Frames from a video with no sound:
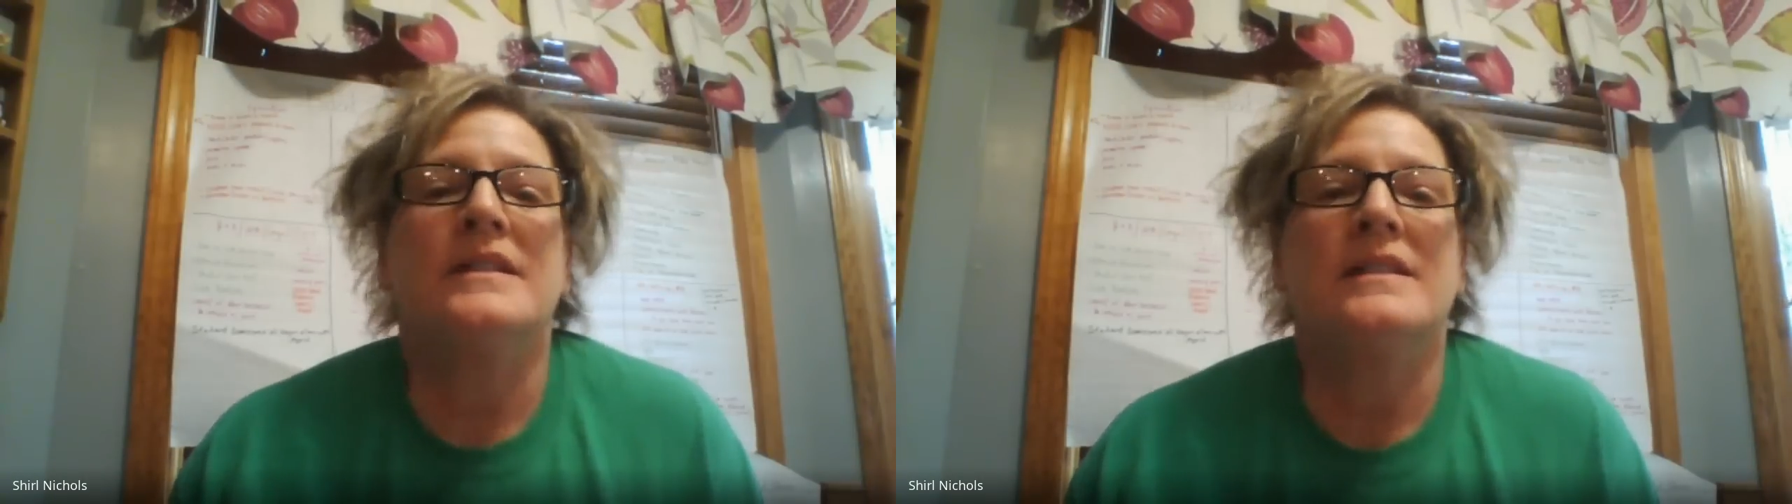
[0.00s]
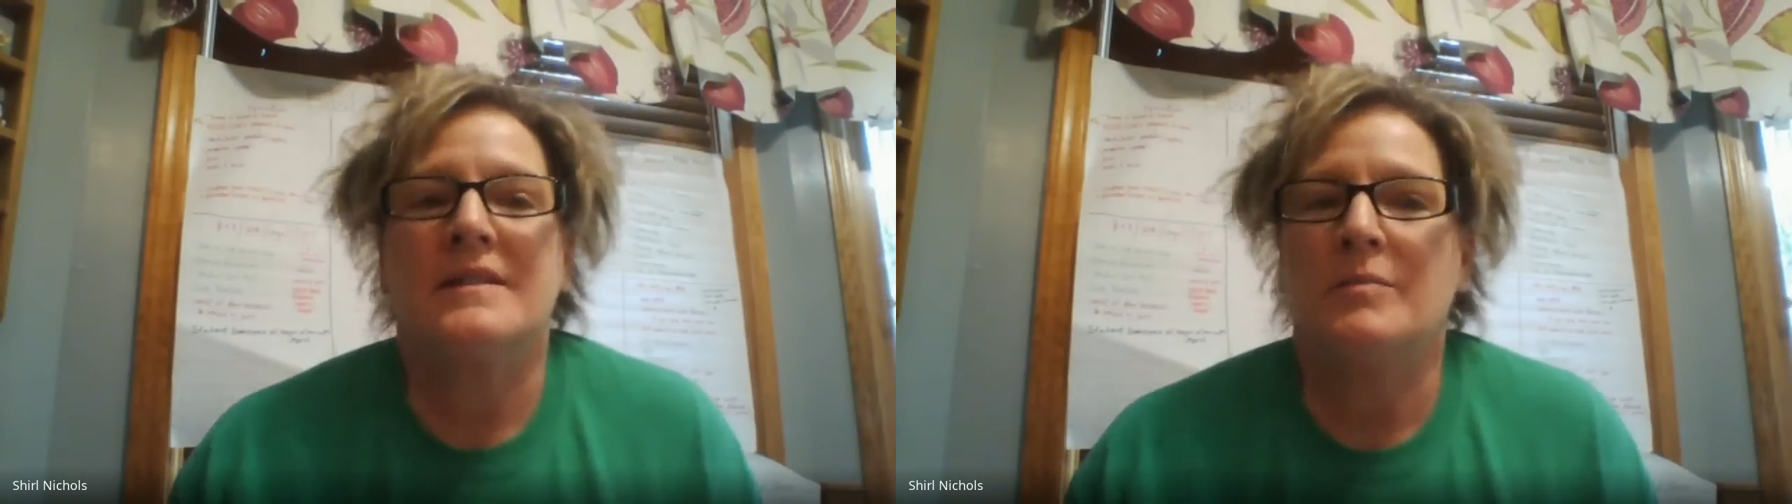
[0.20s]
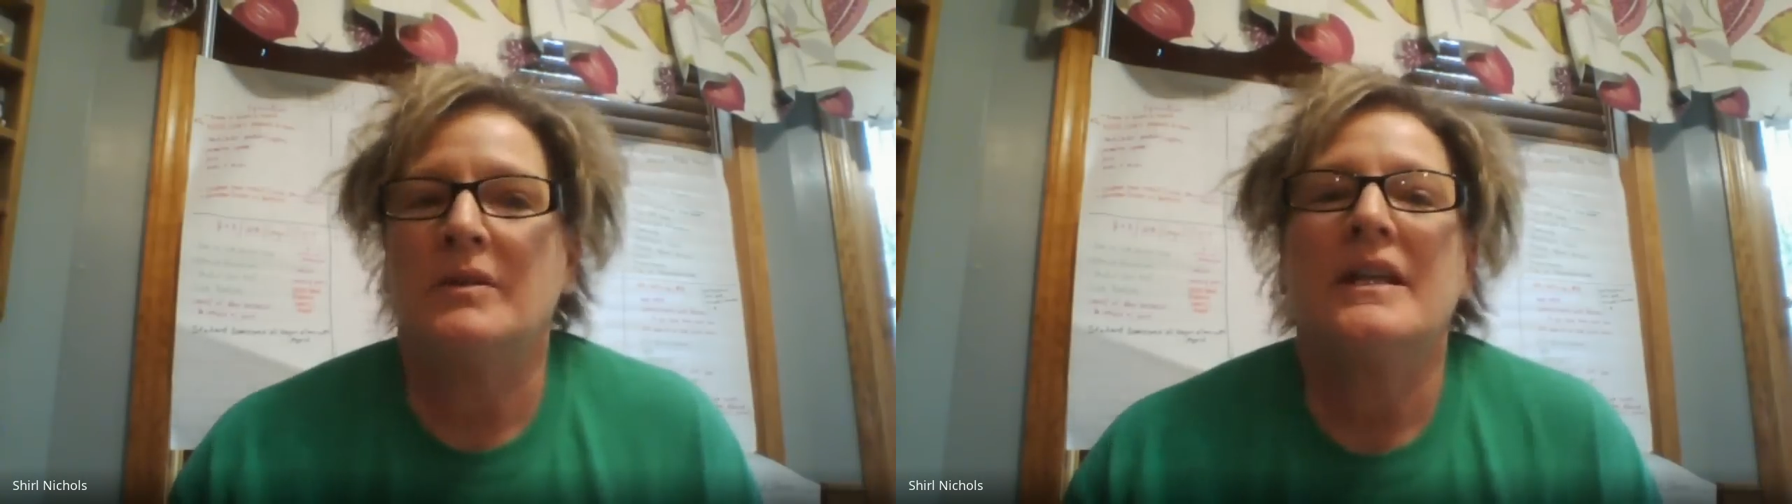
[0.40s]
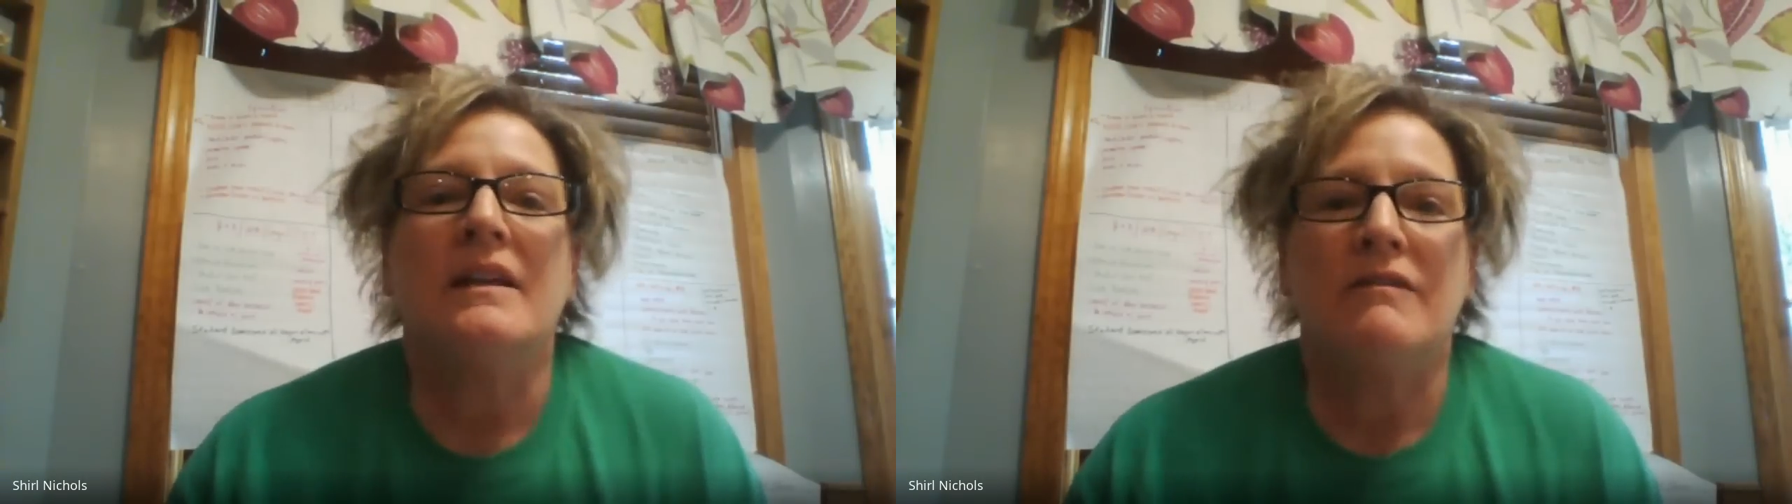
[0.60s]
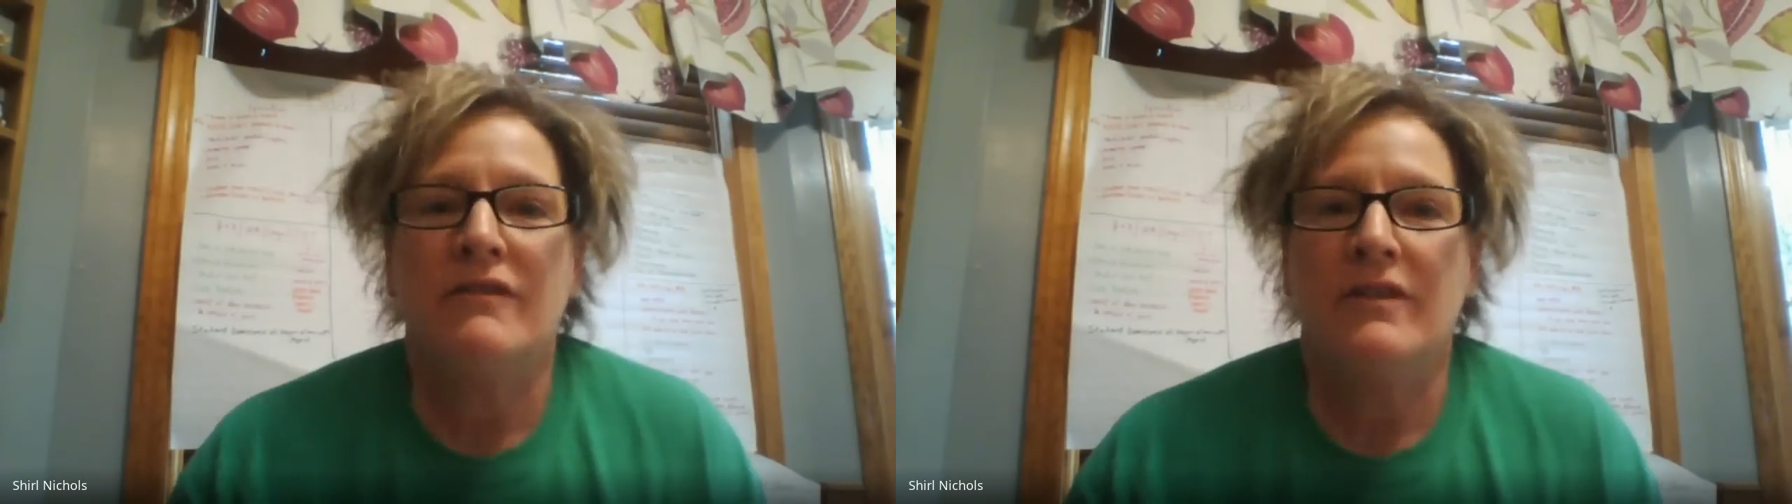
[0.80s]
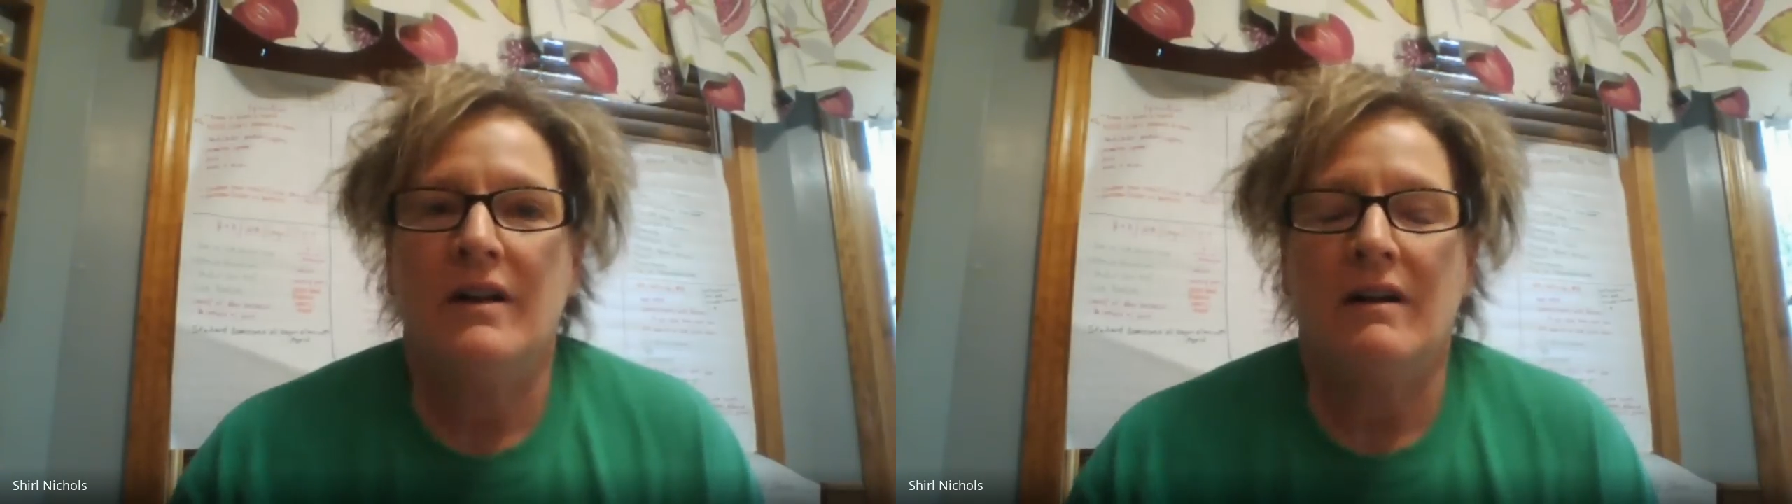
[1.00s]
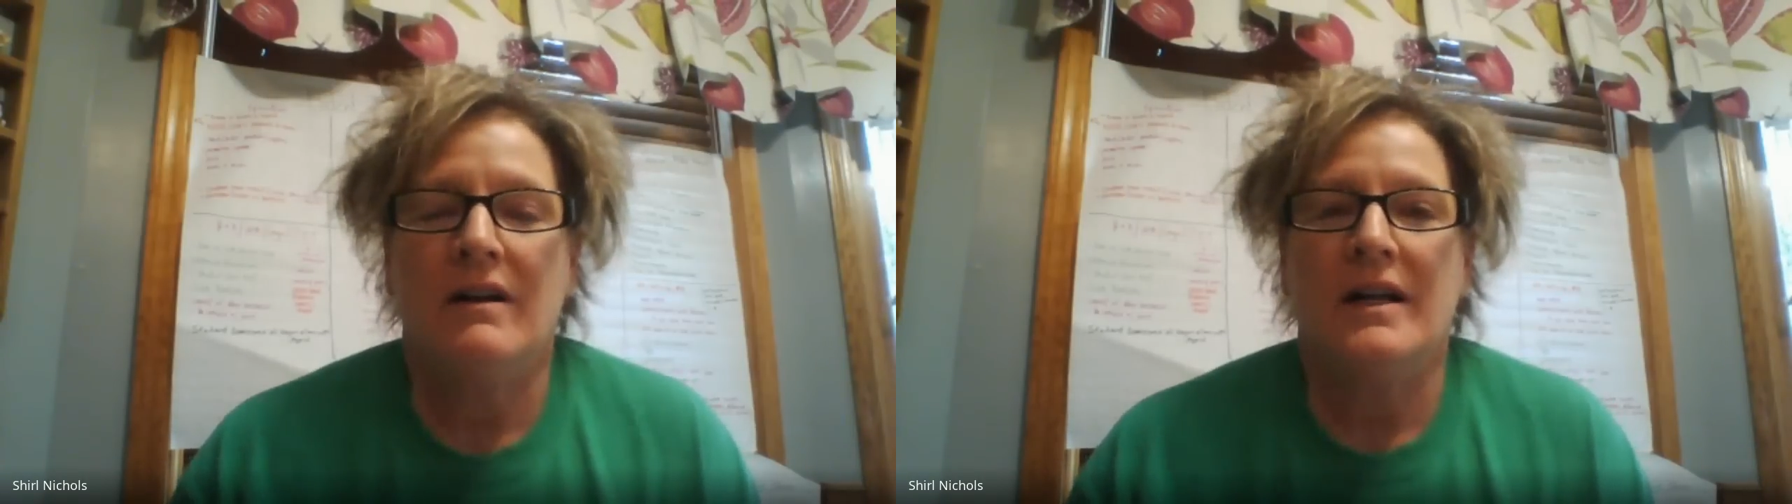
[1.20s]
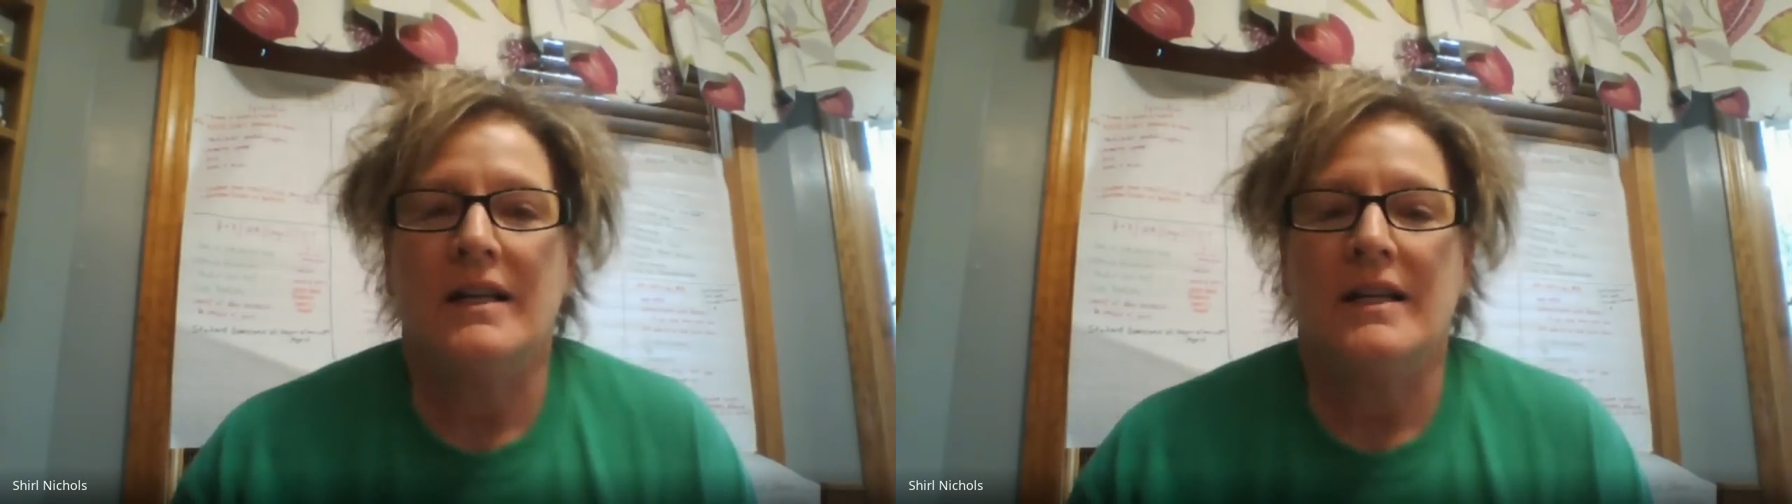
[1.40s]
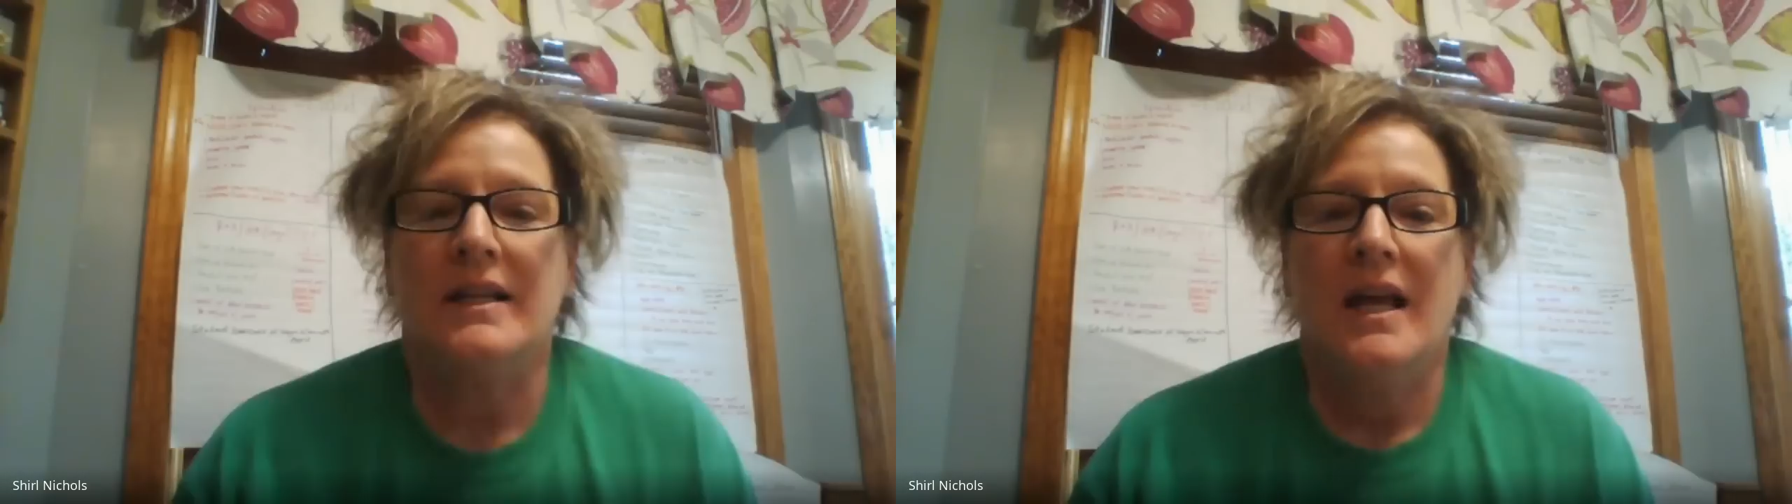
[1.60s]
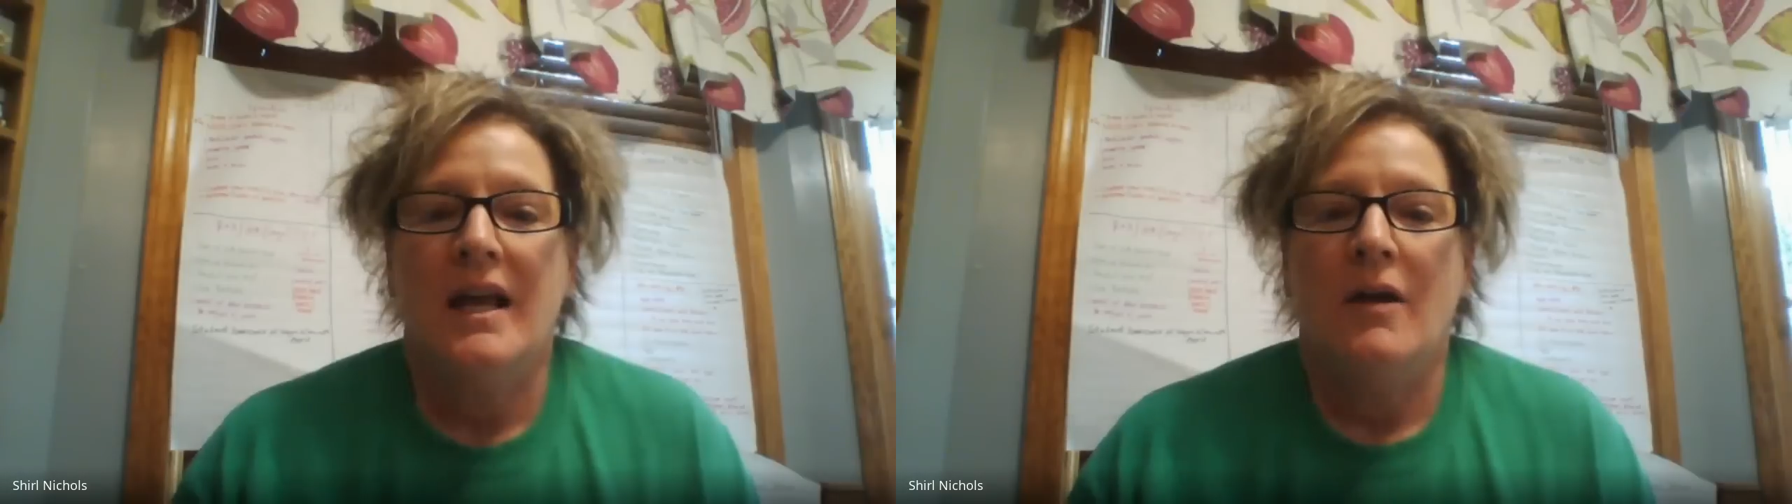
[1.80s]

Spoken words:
disbelief on